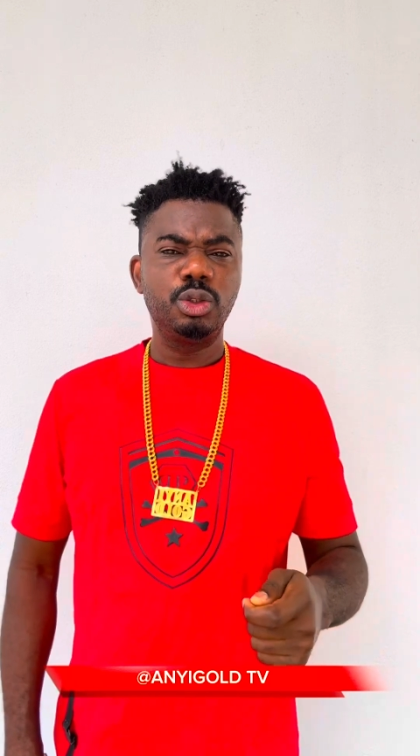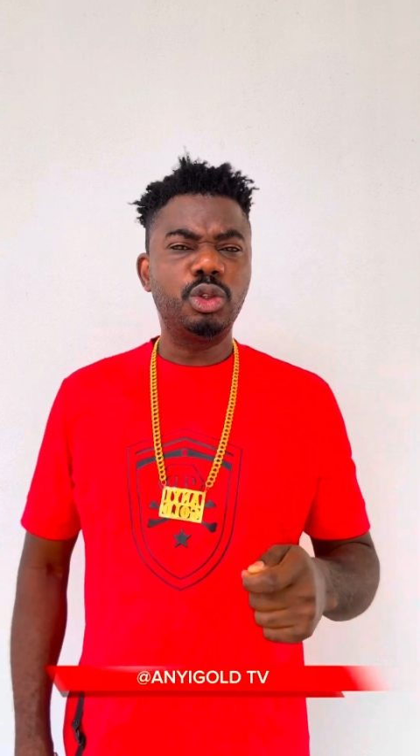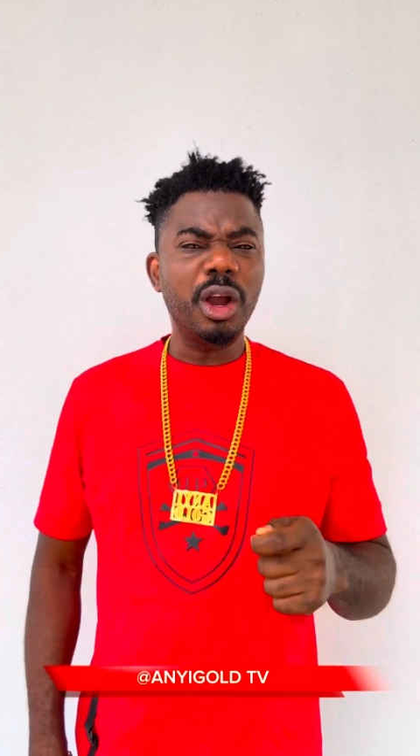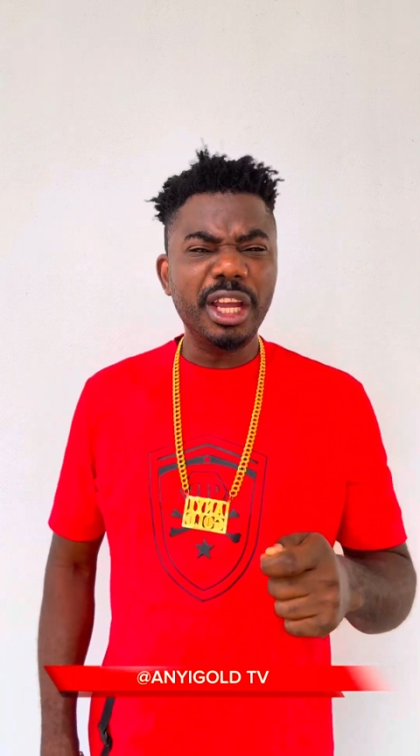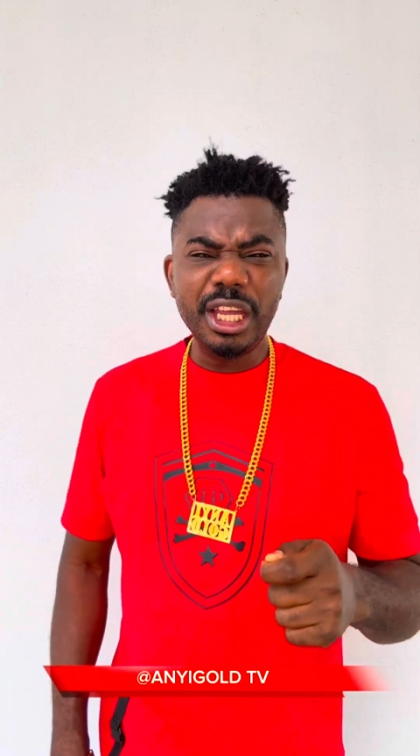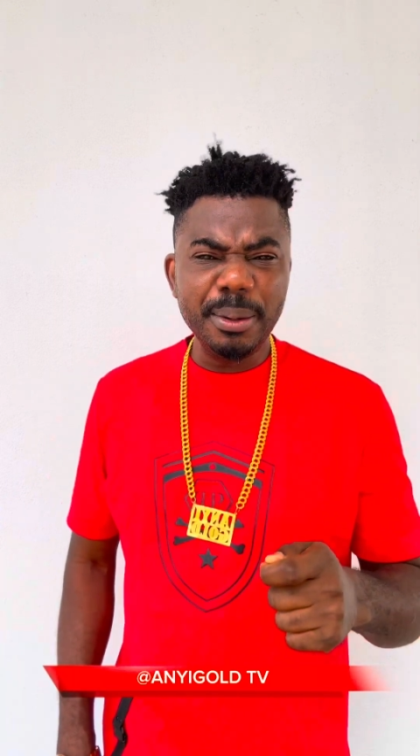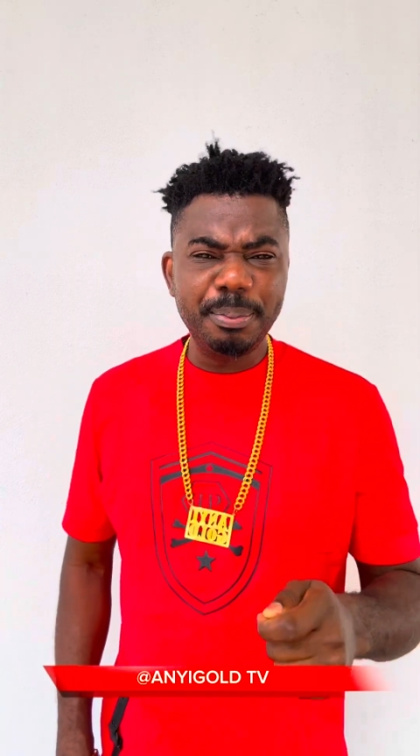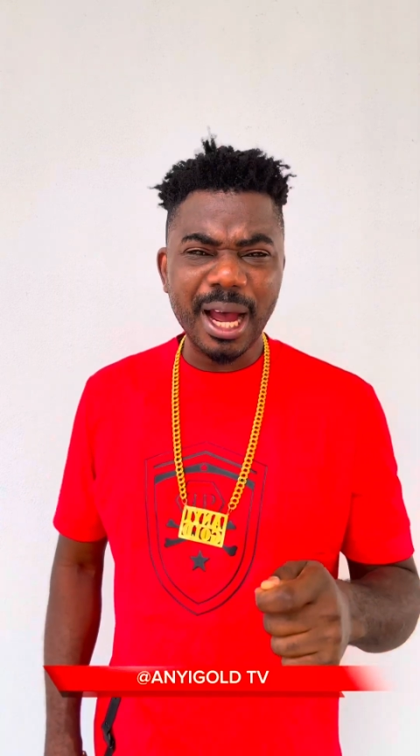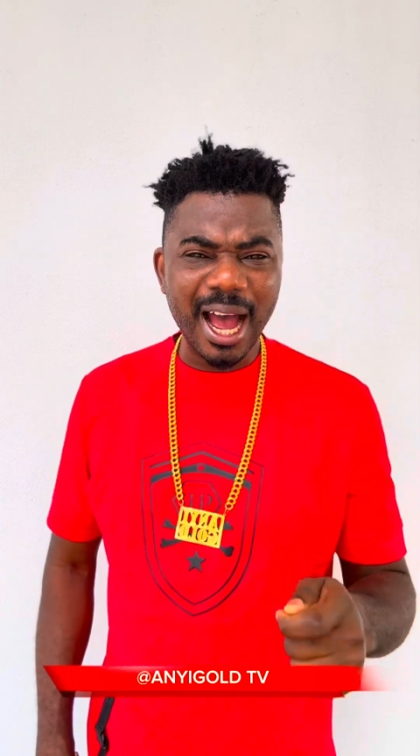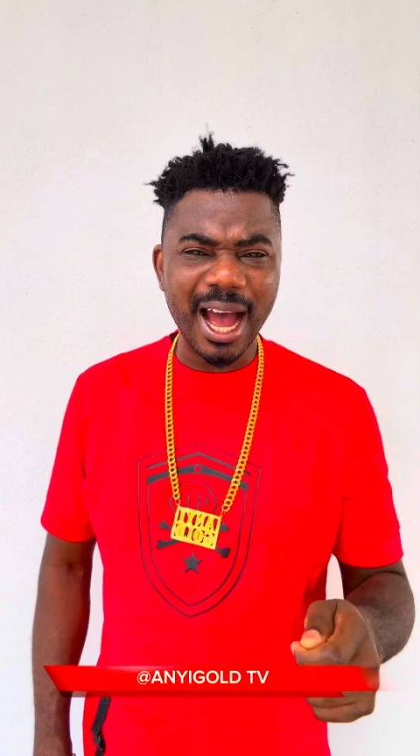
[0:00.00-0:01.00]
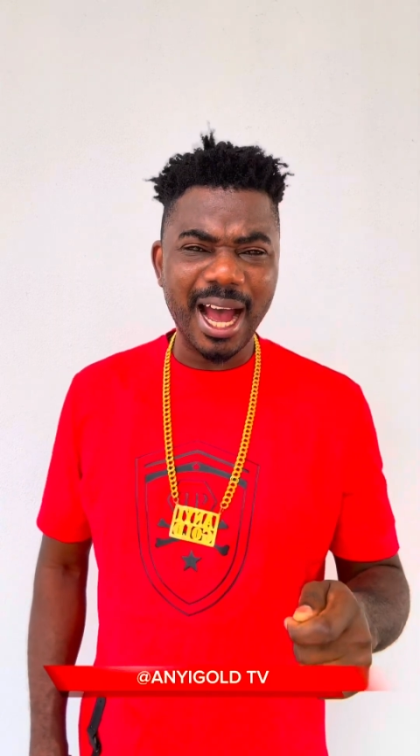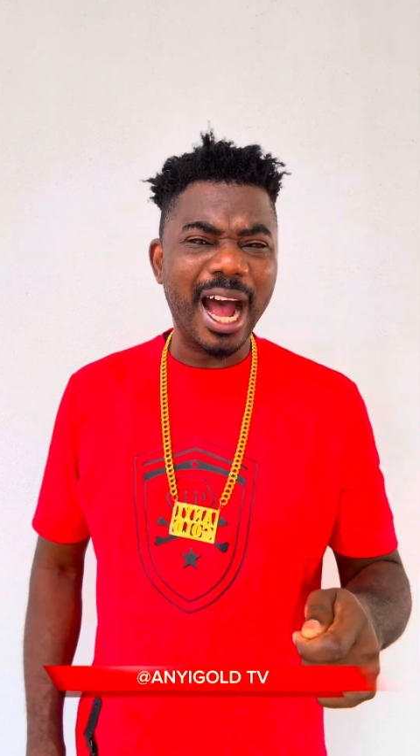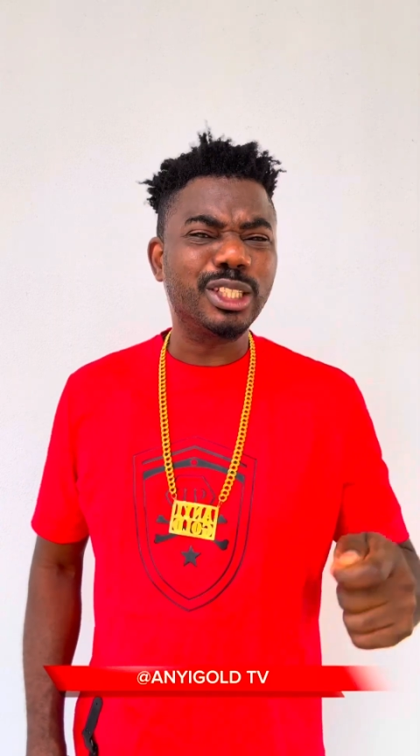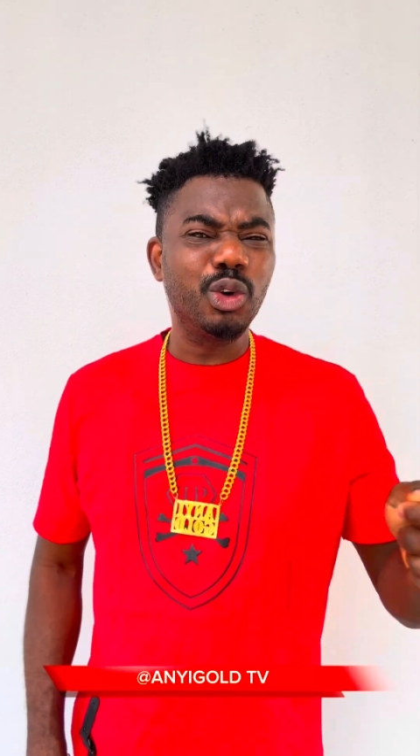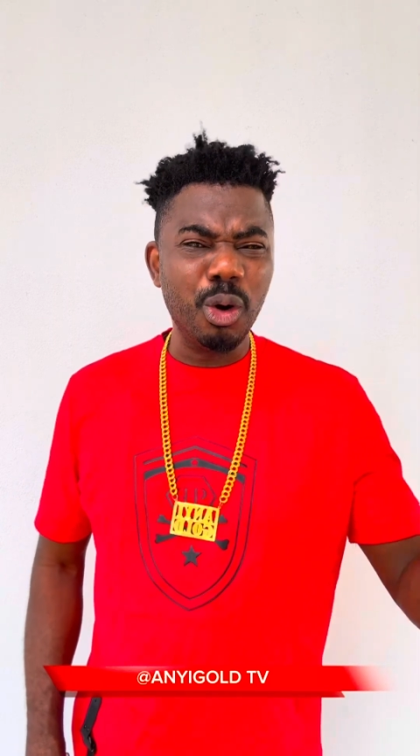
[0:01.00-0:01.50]
don't keep her
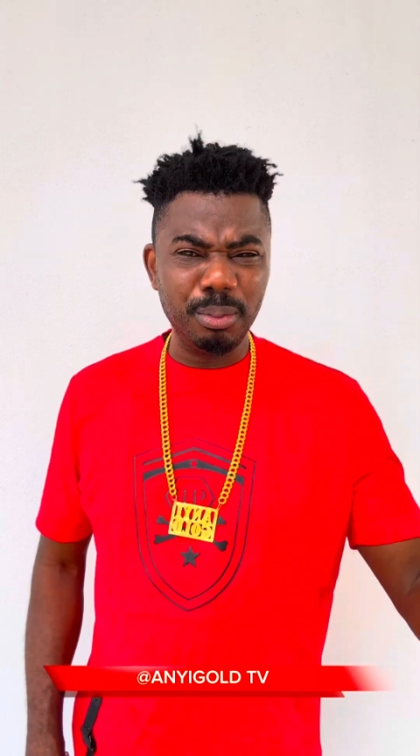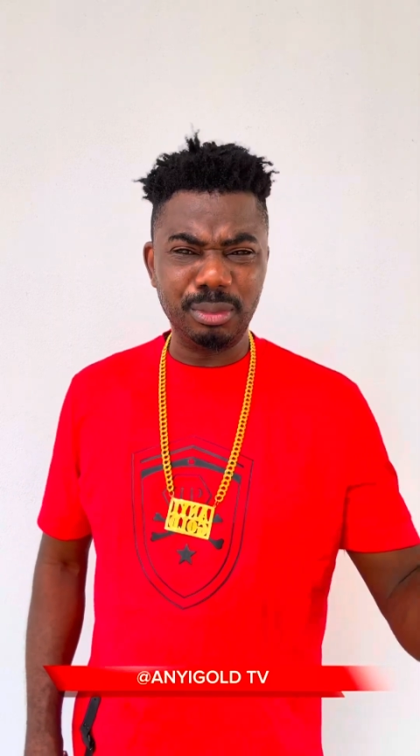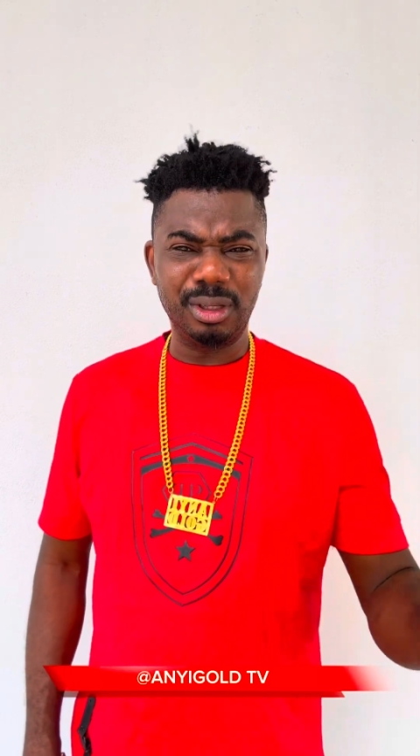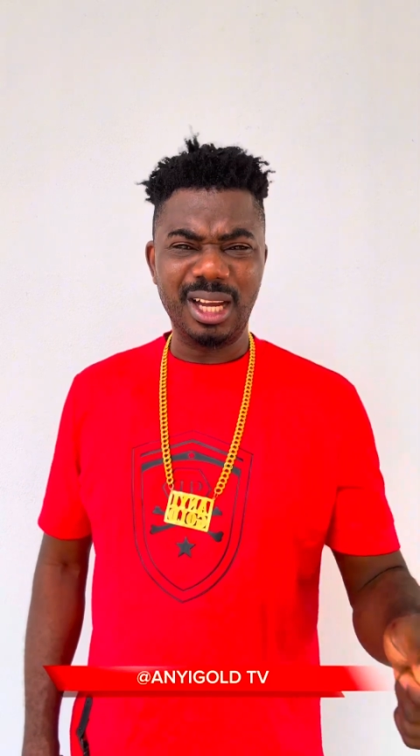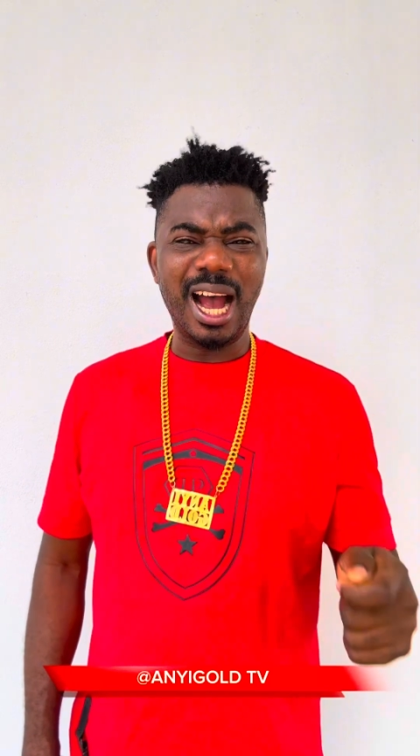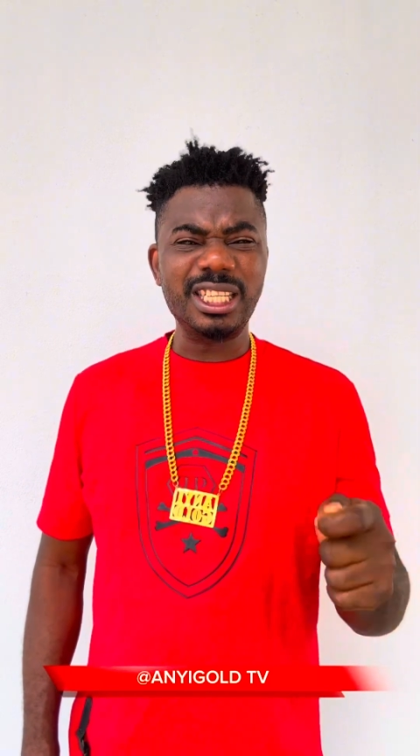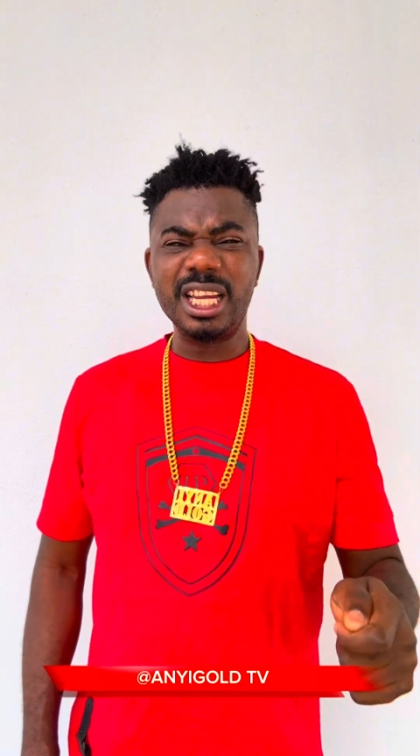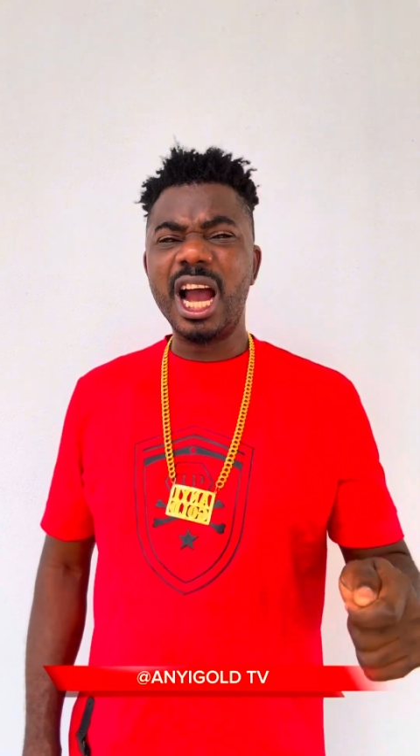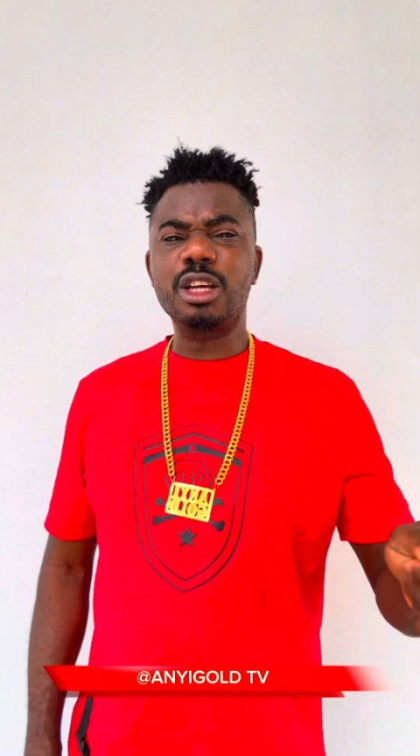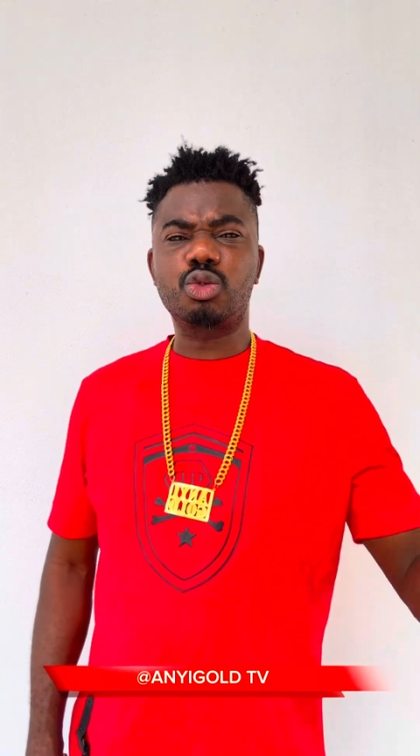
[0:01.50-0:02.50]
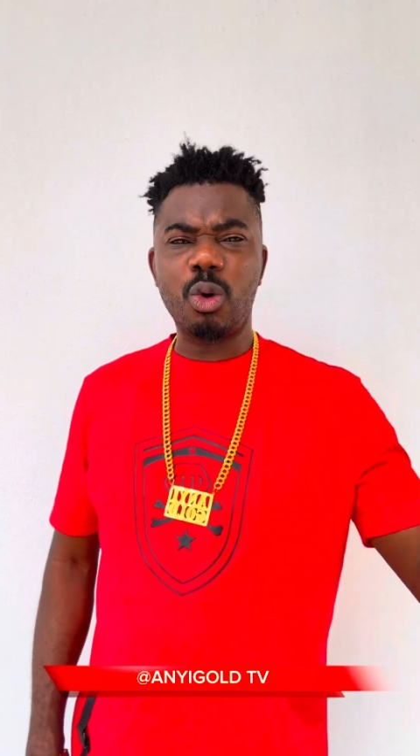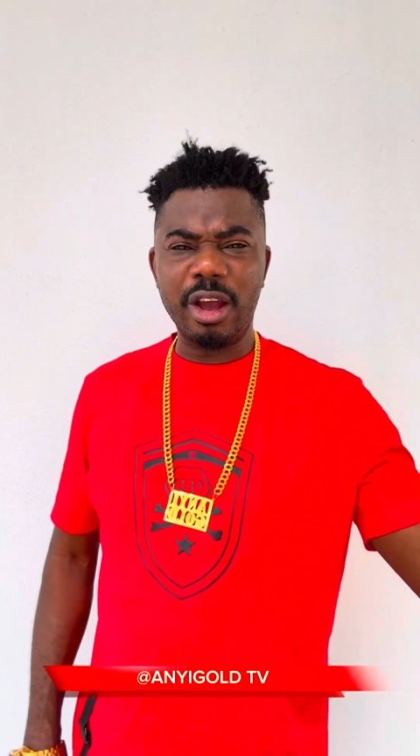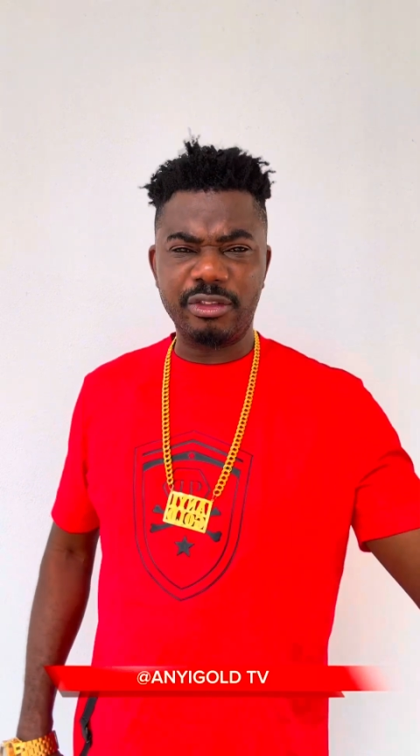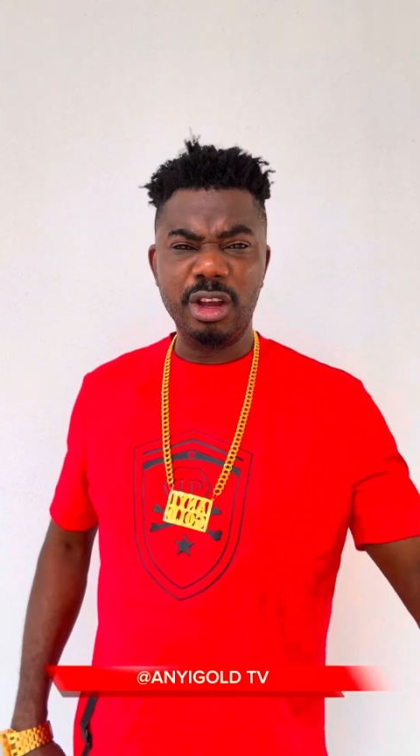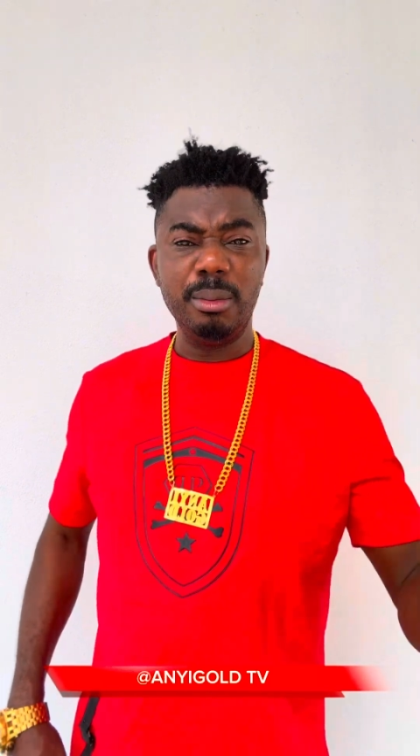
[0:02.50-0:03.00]
at home as a housewife,